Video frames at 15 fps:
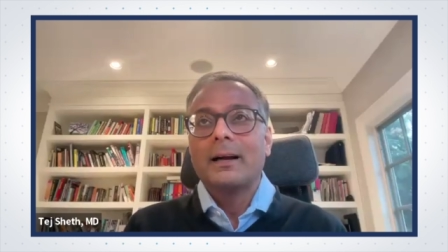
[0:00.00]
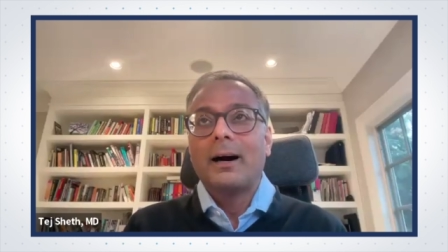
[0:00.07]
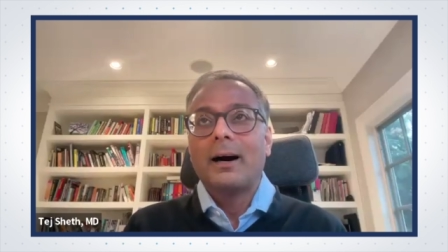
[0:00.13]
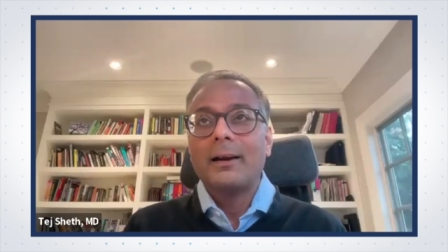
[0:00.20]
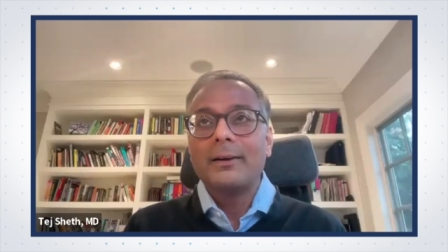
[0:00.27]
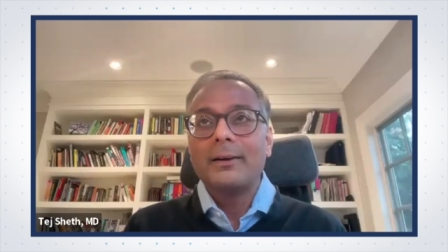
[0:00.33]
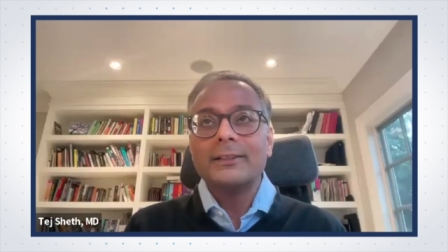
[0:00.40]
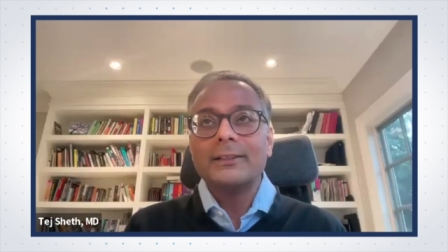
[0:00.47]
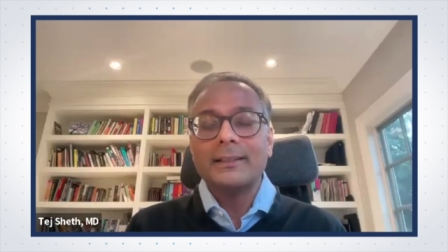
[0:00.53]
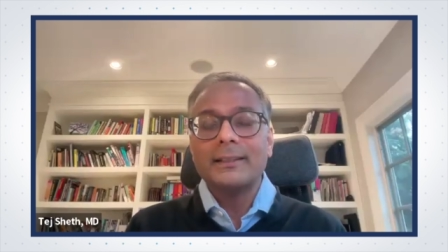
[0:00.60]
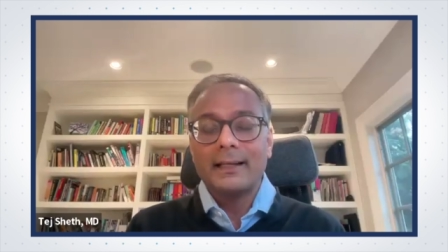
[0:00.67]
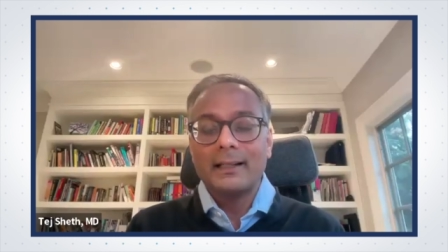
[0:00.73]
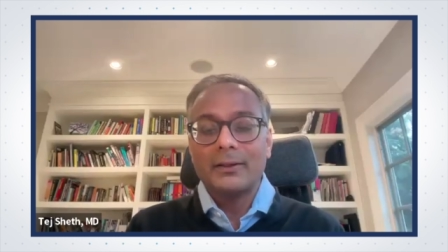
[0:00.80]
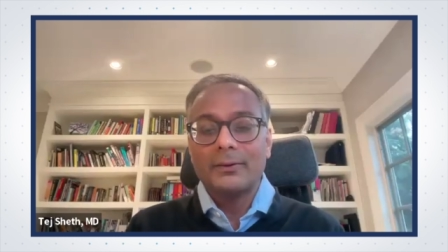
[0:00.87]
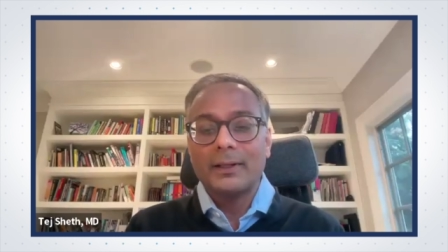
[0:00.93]

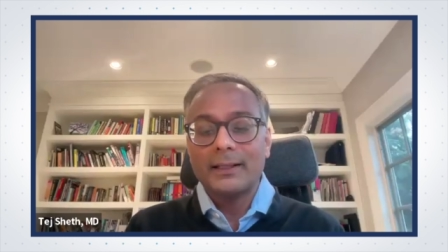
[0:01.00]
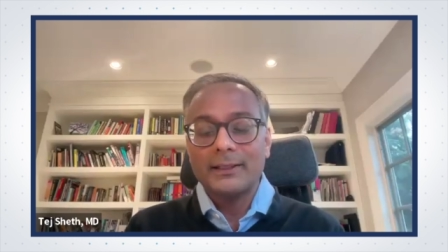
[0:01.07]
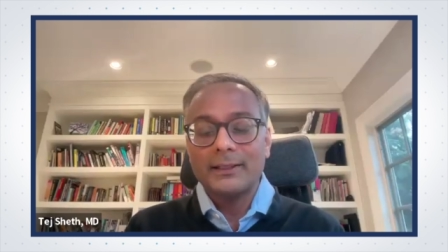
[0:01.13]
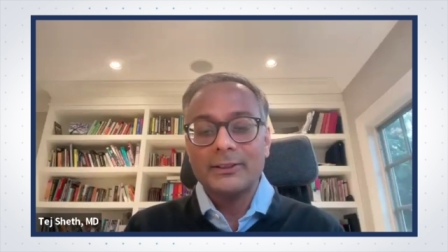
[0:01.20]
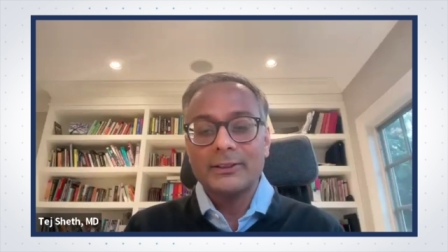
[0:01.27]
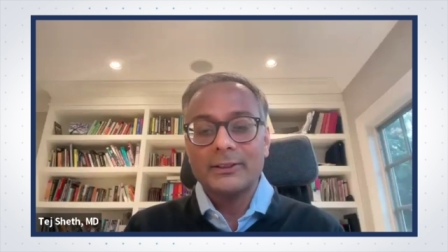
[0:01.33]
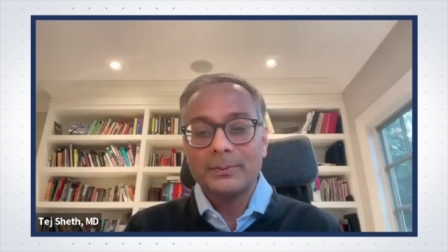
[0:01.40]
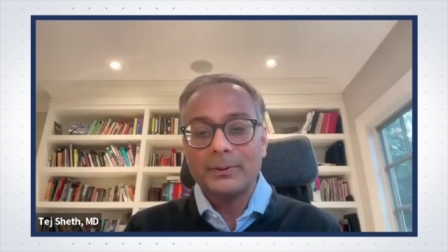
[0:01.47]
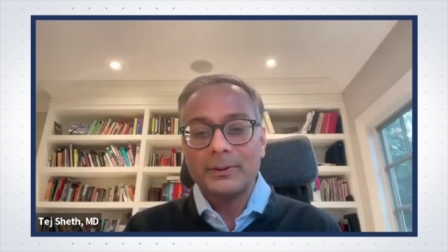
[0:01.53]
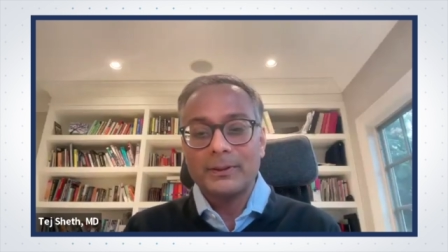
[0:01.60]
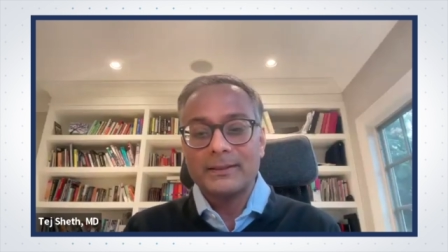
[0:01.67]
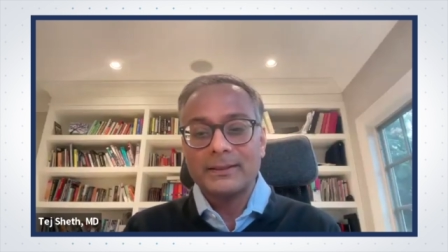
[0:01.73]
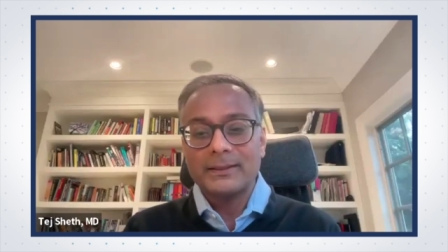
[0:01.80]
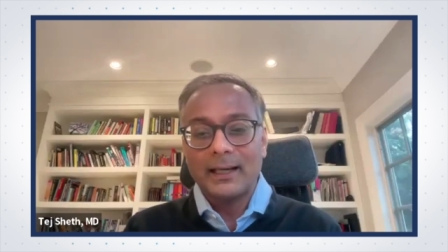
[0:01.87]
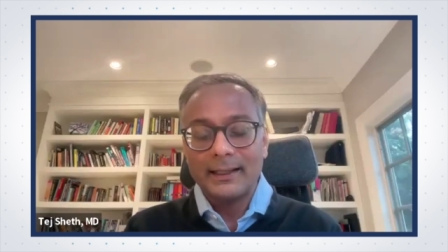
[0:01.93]
understanding the relationship between
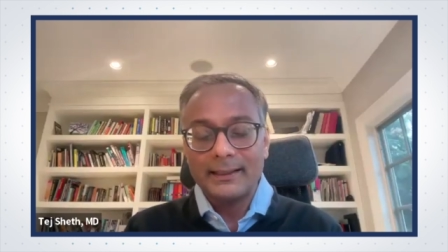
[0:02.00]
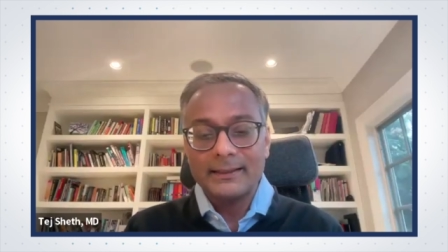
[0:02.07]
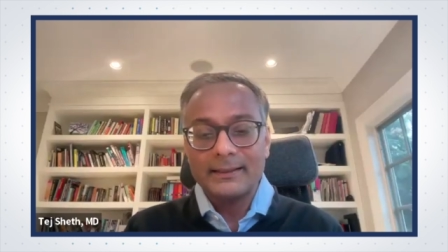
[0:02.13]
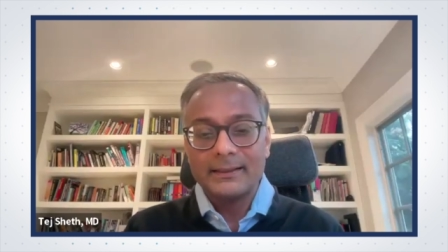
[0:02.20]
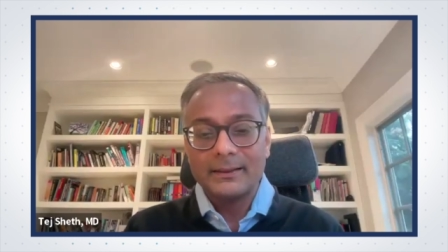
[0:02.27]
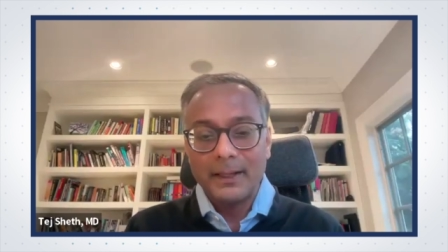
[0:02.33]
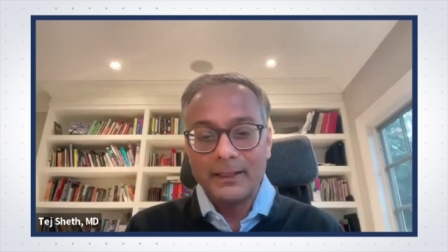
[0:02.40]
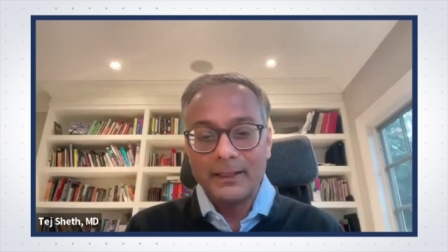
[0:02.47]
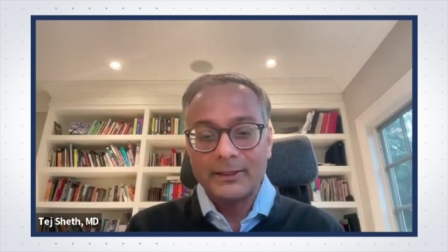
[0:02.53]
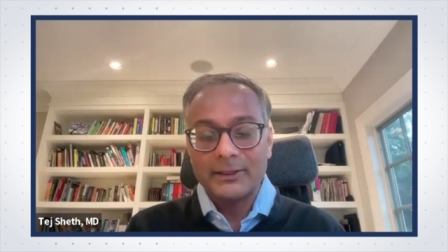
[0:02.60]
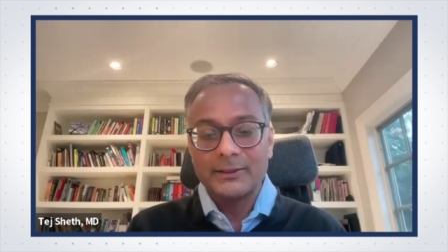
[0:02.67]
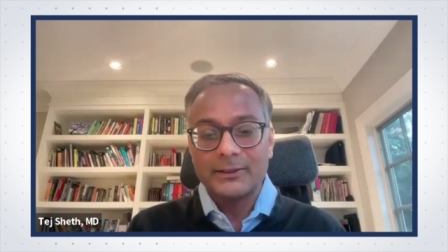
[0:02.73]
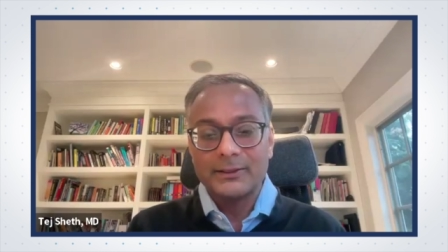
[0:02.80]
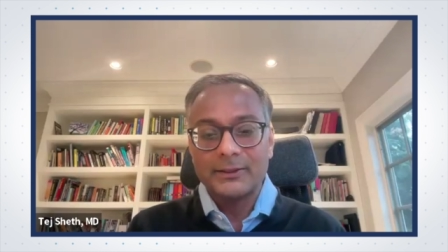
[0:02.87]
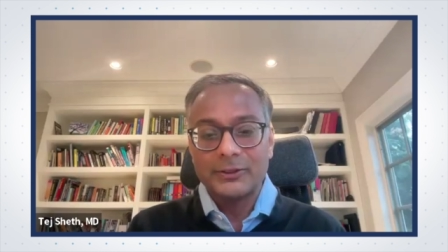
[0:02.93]
sinus
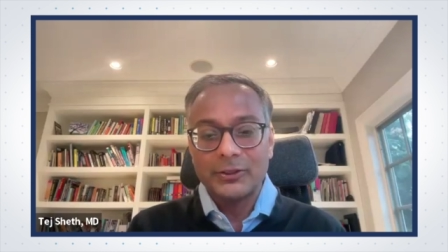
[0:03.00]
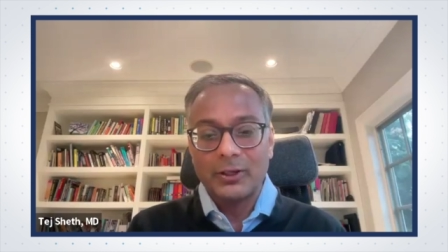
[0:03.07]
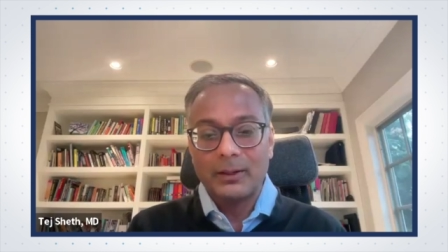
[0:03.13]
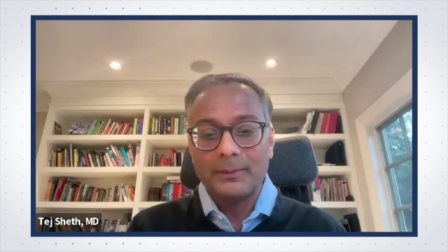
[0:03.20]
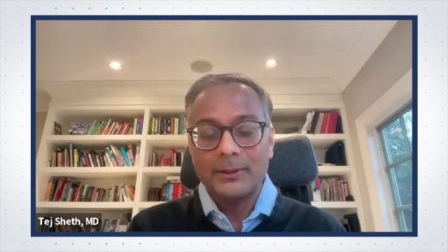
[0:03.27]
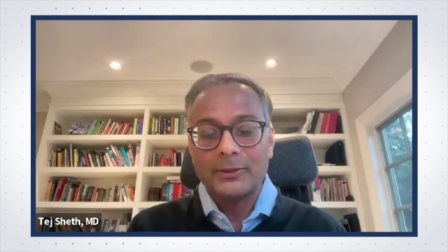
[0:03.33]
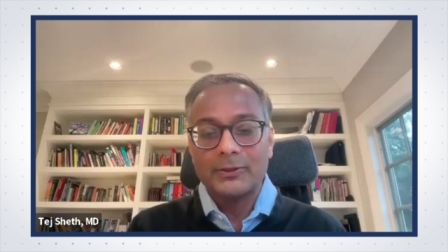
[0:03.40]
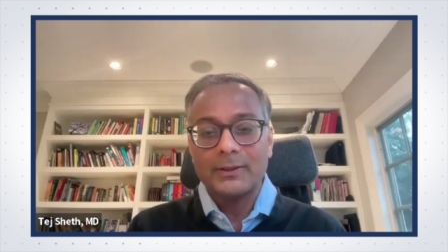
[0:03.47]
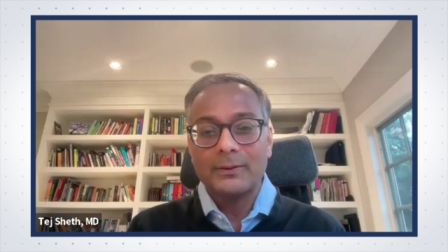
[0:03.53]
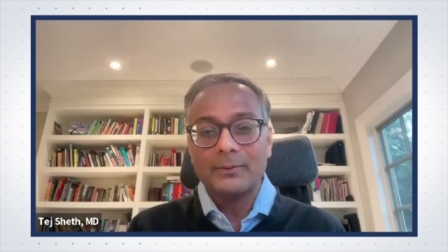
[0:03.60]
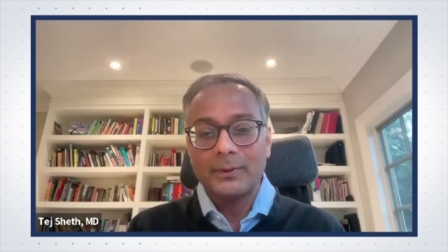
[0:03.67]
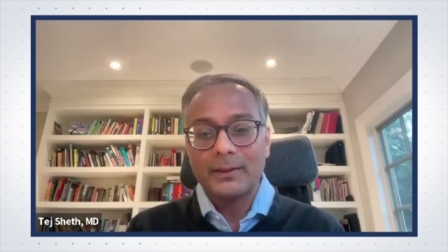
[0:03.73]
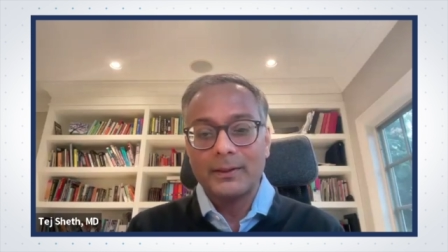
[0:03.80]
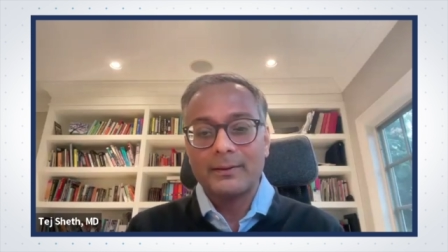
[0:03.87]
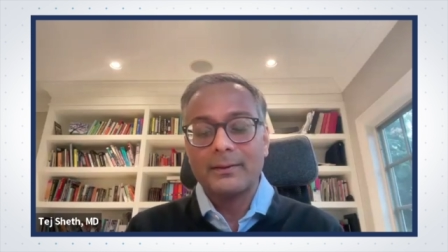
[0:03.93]
dimensions and geometry
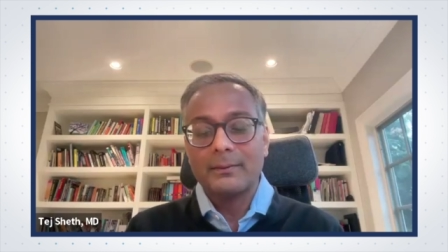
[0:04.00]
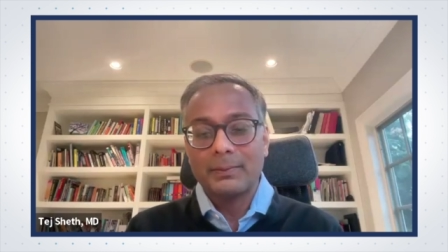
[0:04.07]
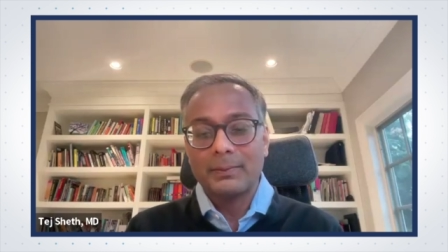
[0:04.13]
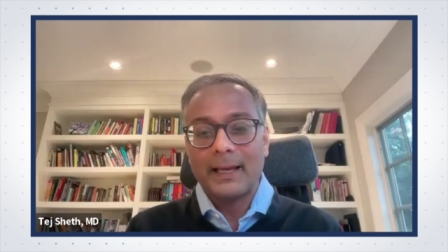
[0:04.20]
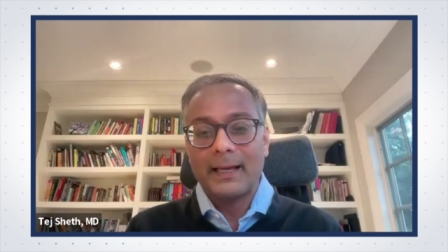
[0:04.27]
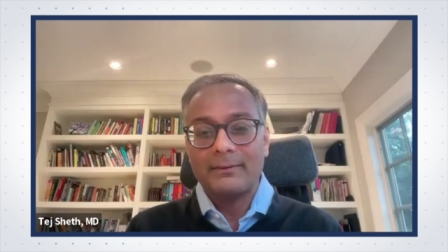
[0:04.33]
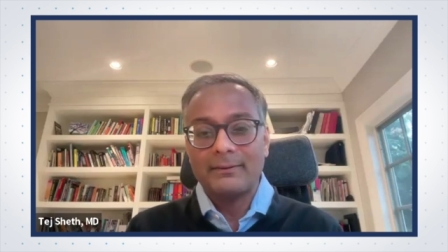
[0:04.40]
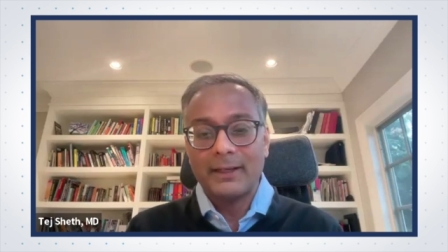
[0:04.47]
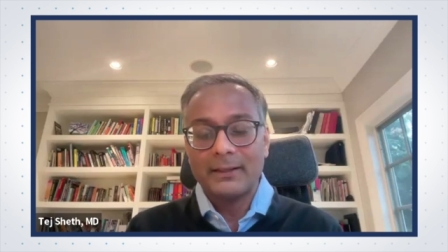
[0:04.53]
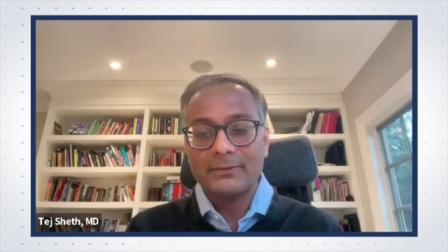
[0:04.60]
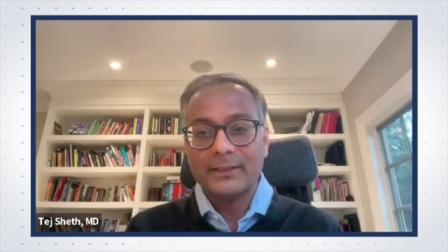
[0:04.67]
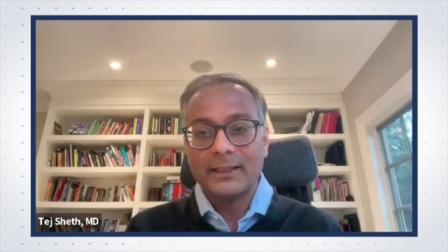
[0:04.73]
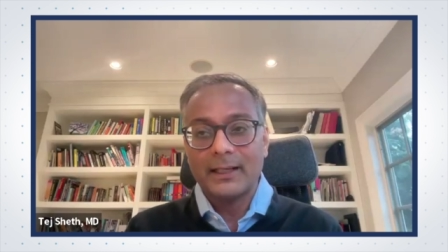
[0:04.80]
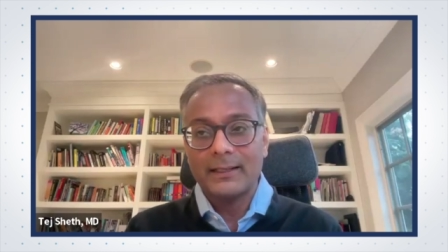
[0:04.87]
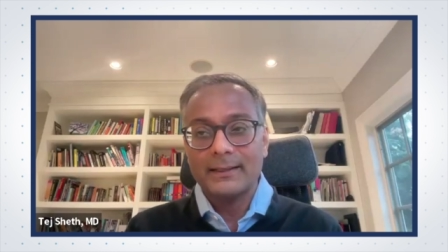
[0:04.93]
with planned valve
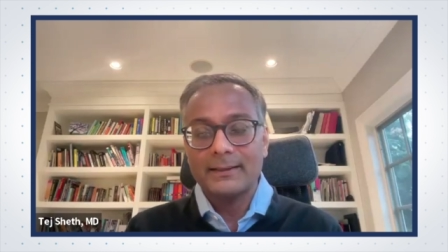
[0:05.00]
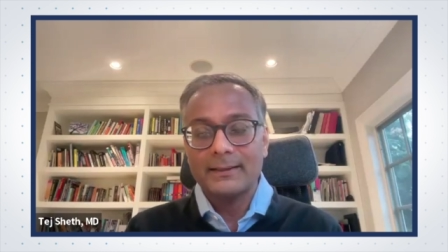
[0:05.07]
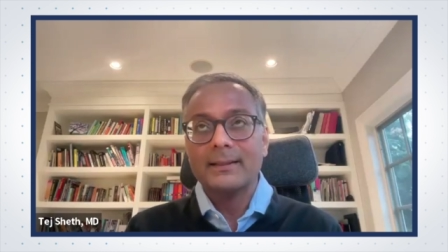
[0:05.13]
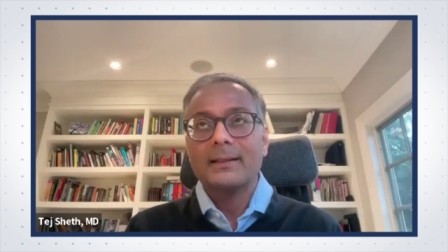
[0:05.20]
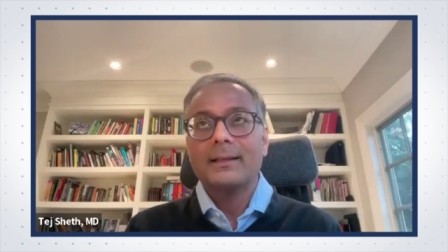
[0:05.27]
size